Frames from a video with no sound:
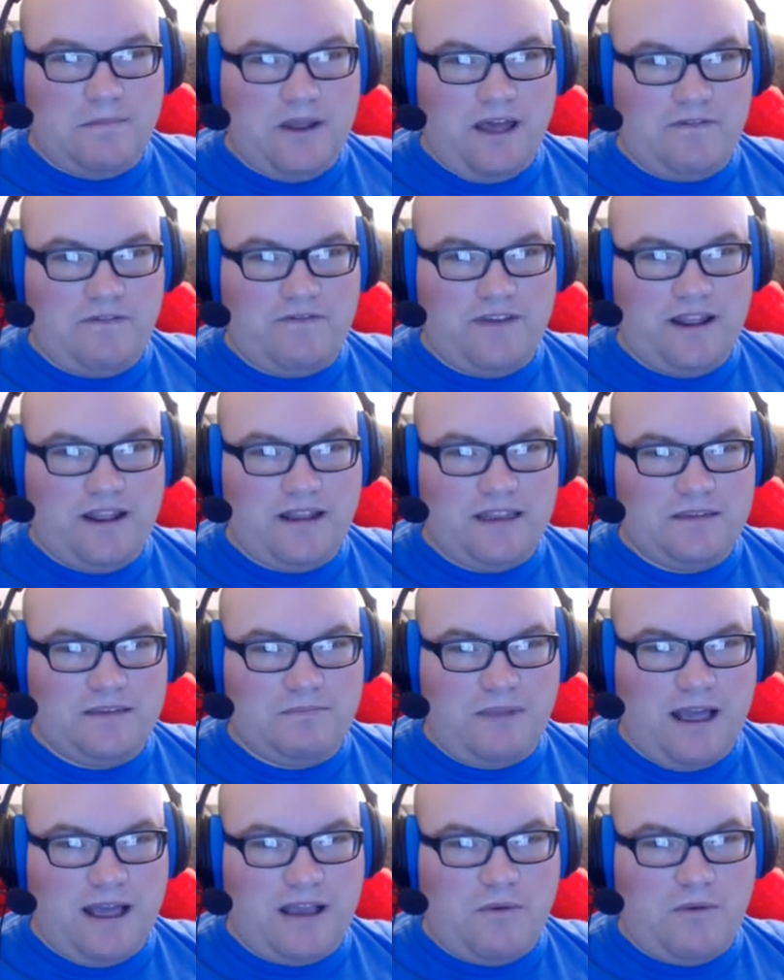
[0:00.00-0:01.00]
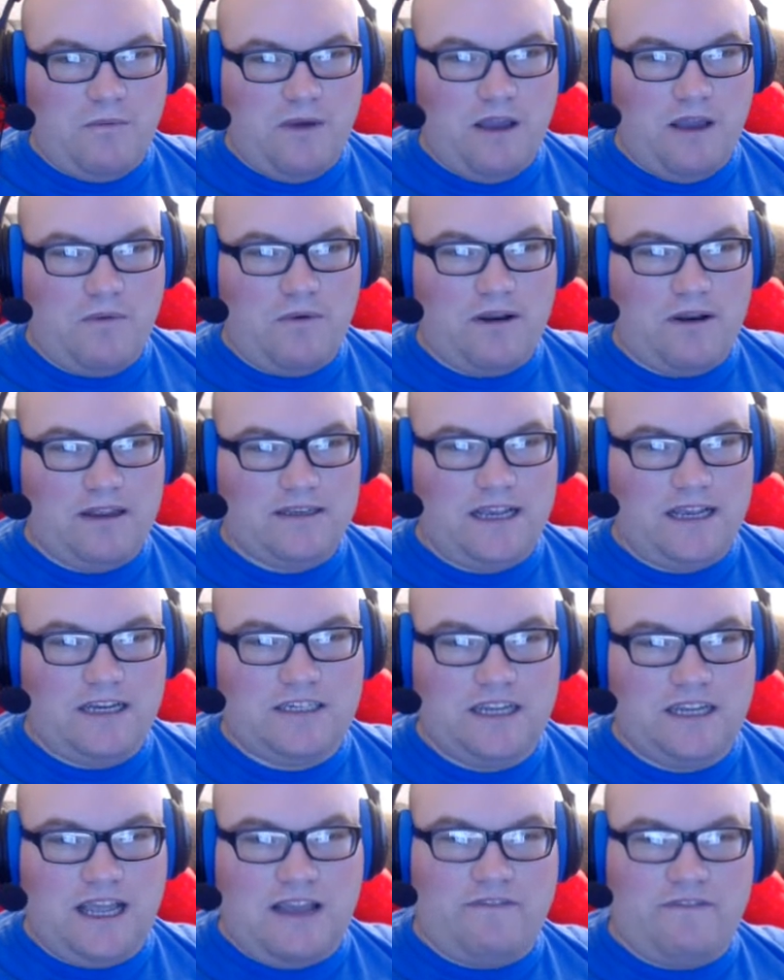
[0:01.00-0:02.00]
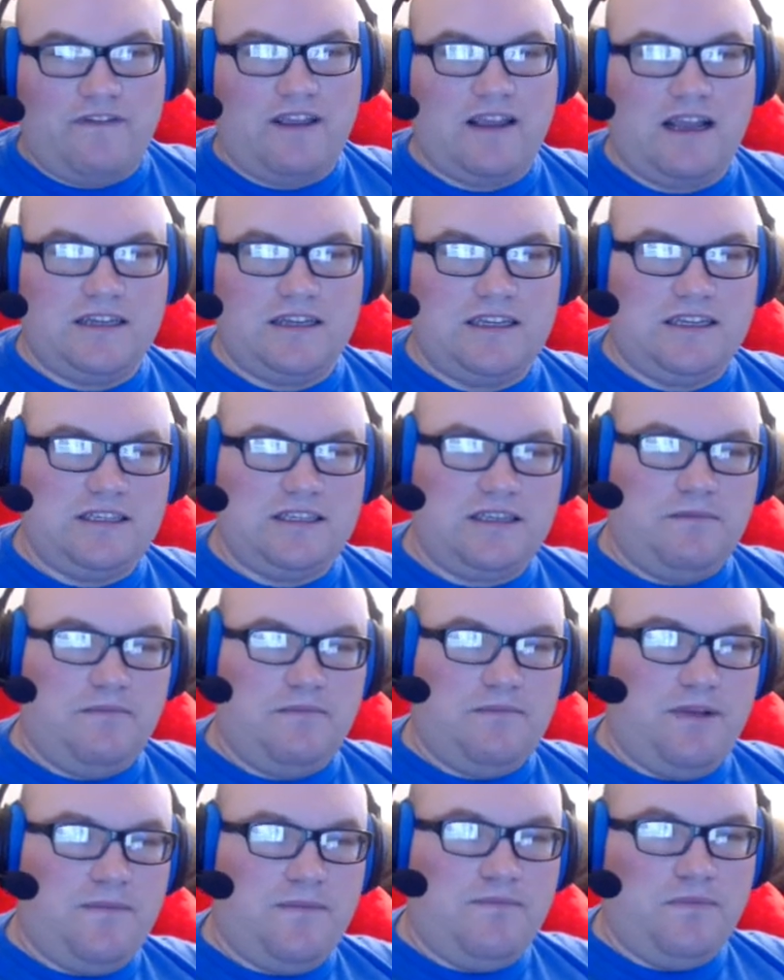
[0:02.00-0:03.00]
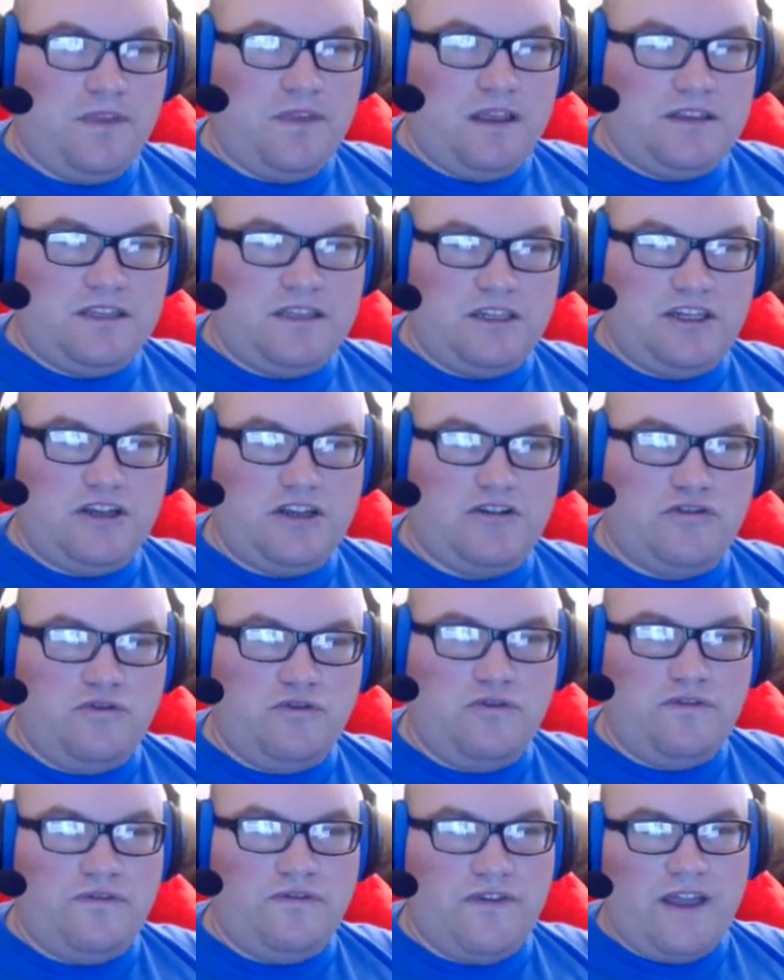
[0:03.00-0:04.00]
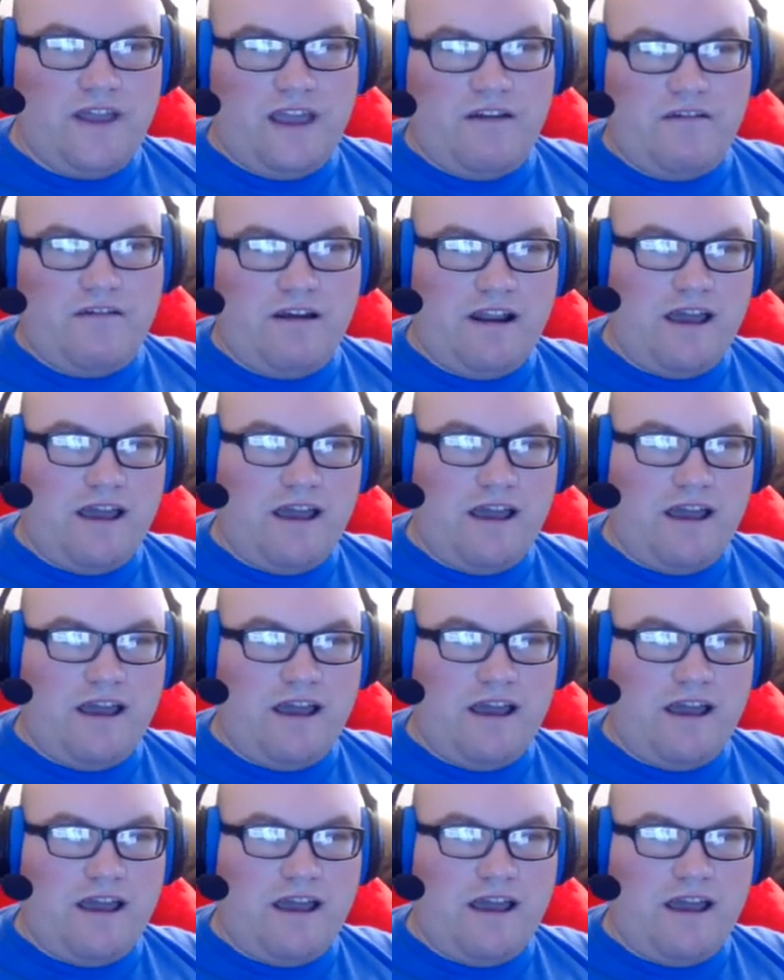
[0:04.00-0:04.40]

But I think this black and white one is actually, I think, actually some such a cool figure.